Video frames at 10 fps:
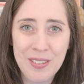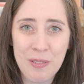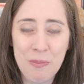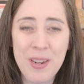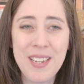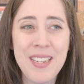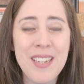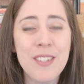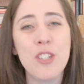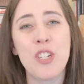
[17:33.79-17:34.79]
We
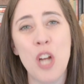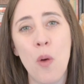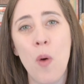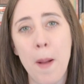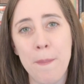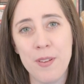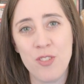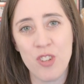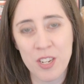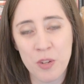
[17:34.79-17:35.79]
need to show up
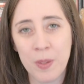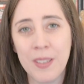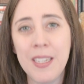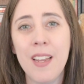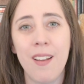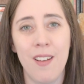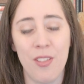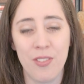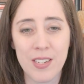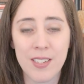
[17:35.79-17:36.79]
genuinely and
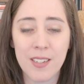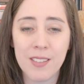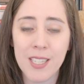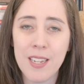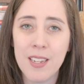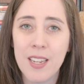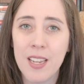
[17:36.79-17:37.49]
authentically.